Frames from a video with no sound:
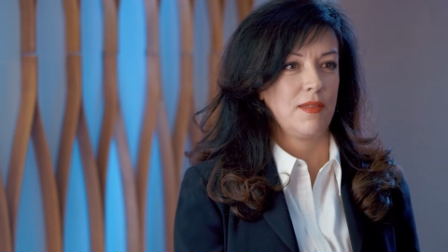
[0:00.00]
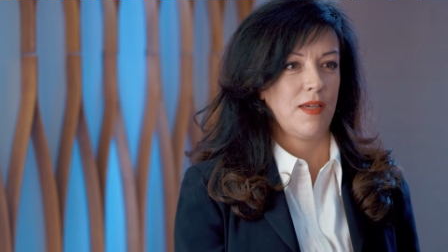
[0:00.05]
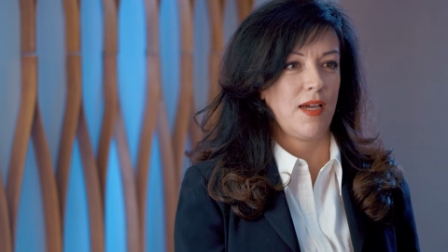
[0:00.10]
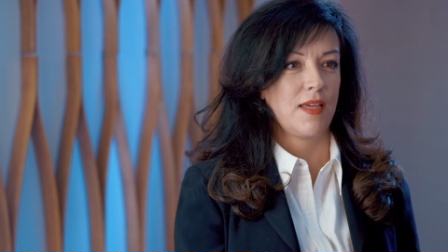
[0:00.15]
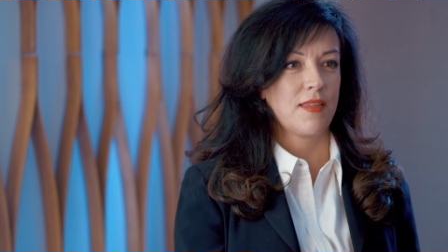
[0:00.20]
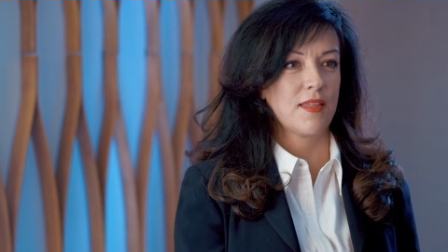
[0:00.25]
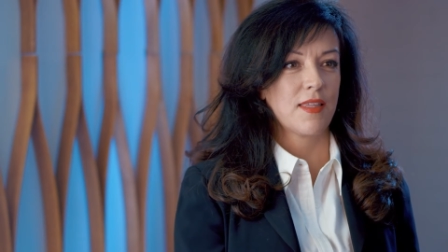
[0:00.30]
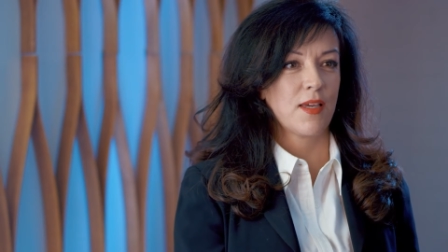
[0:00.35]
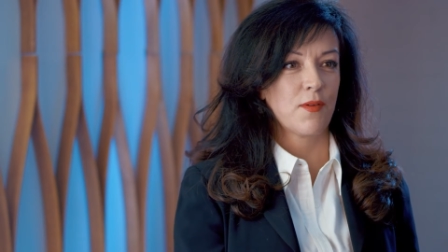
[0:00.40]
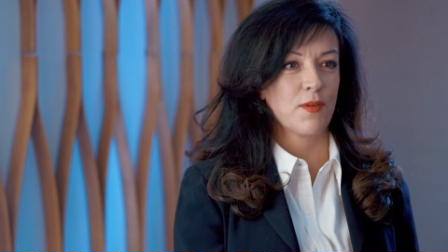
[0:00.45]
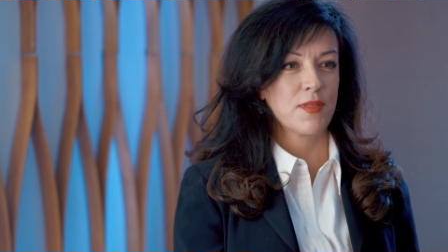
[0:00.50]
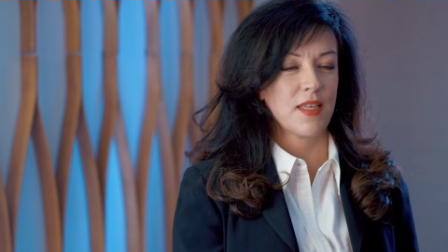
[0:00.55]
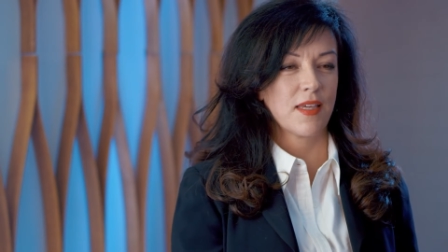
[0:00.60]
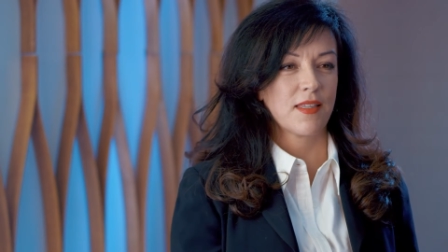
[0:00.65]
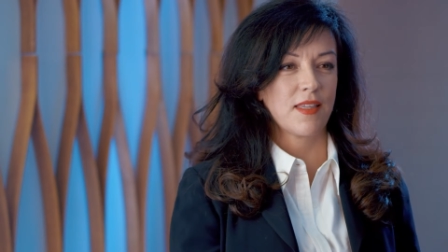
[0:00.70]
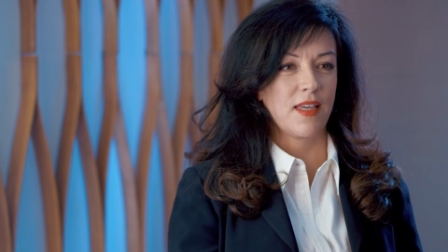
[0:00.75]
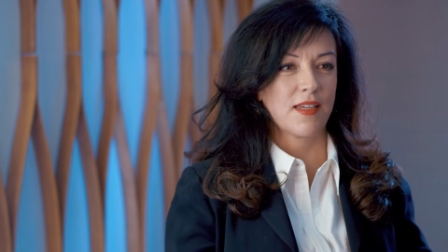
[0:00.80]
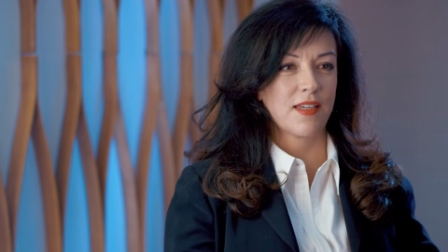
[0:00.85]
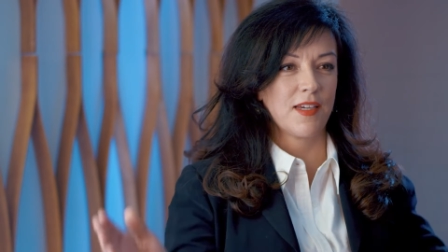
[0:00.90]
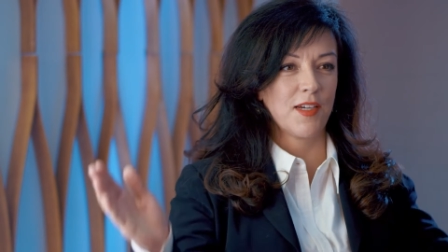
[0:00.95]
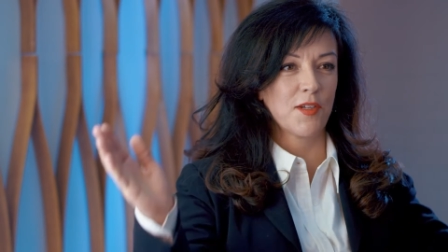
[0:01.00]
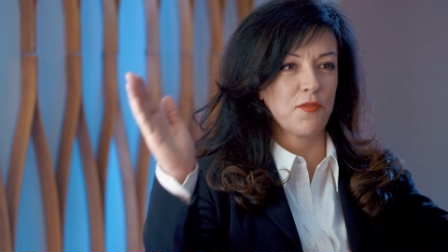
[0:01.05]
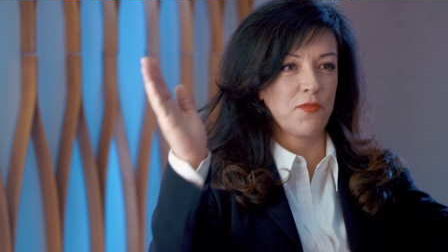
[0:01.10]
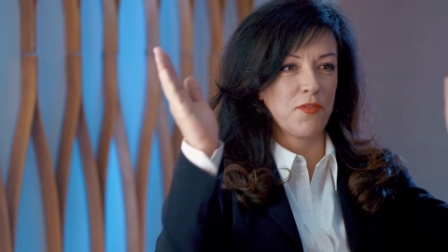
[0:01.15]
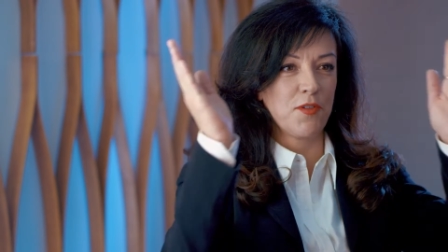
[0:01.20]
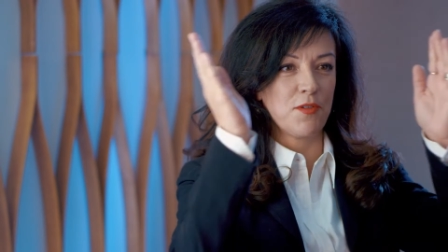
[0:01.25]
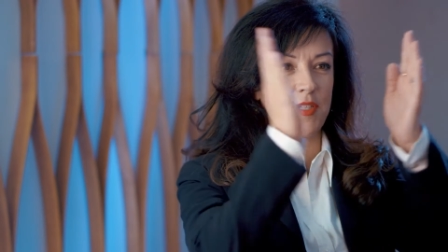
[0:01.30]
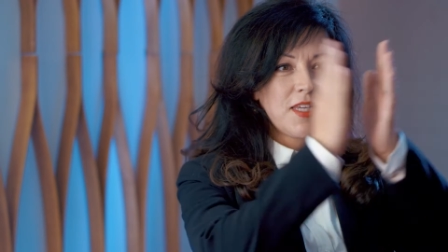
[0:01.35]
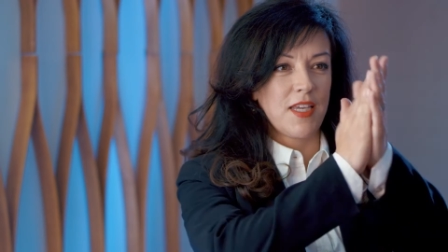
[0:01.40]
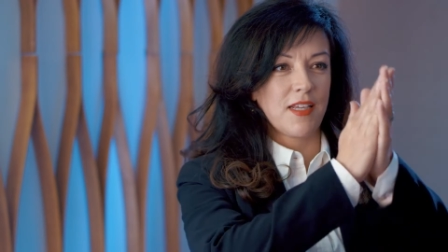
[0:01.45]
I thought that was like that kung
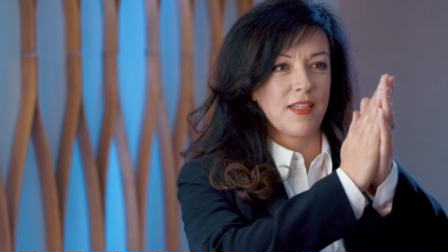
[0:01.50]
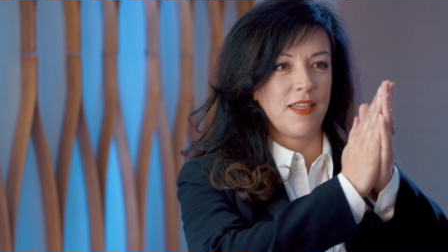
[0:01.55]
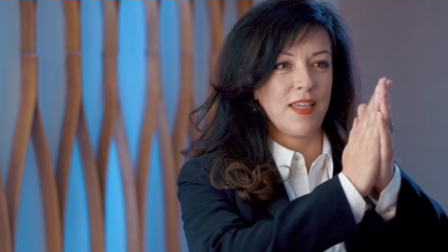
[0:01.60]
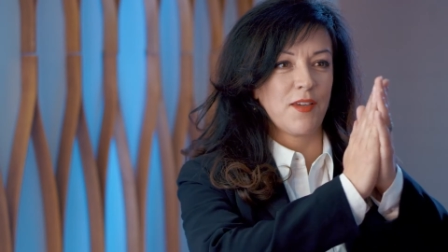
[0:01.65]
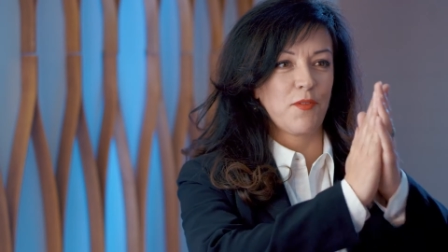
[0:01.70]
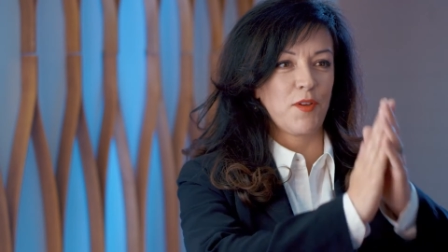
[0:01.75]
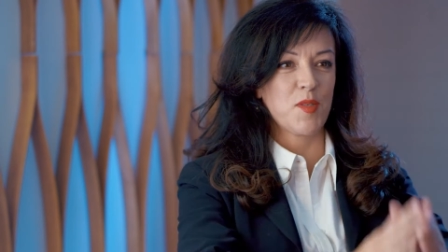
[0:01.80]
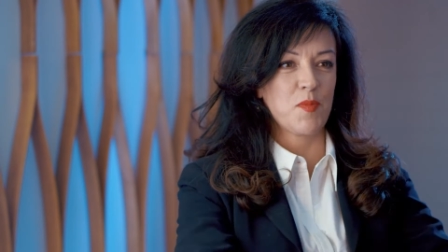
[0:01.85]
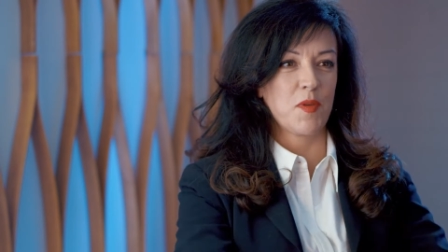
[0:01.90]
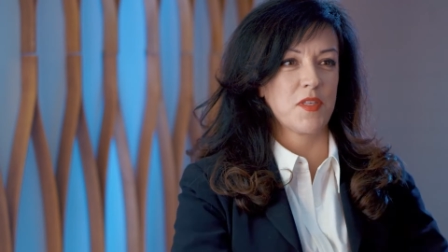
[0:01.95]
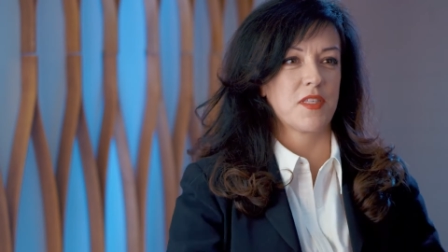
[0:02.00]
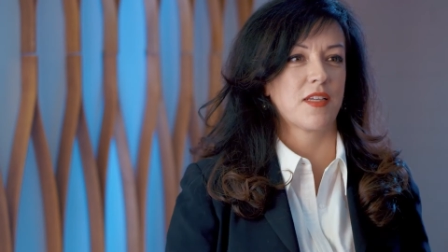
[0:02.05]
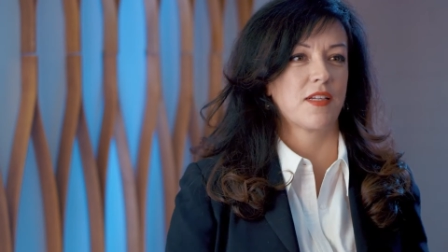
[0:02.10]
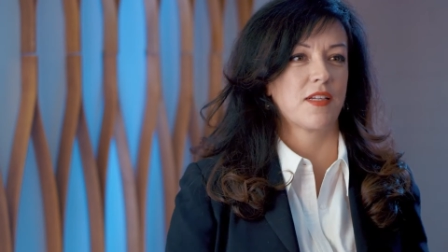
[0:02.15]
fu technique where you're supposed to